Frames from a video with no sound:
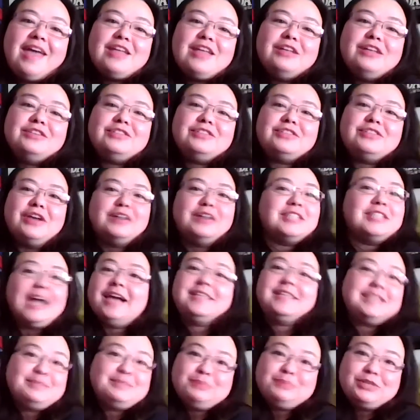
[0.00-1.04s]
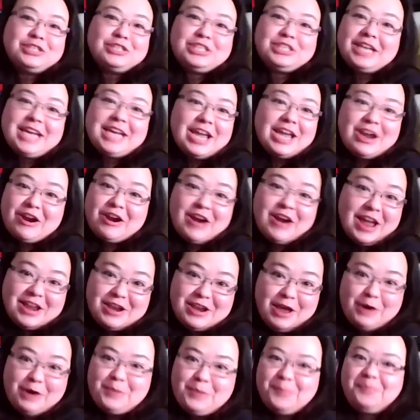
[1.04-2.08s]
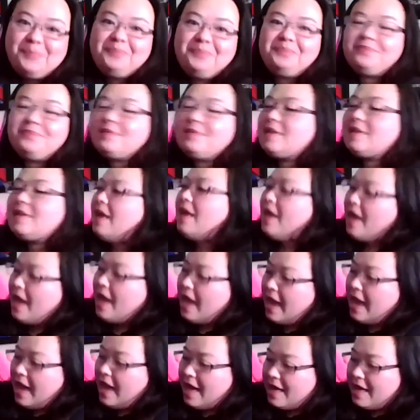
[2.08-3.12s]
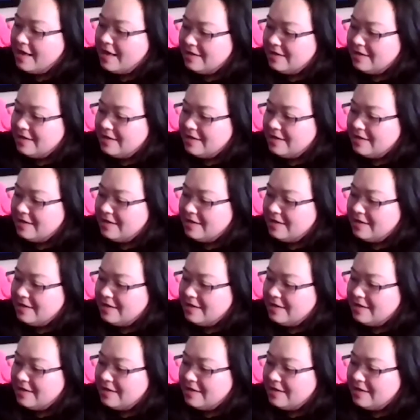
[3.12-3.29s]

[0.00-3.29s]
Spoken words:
So I see Brooke shaking her head no. And,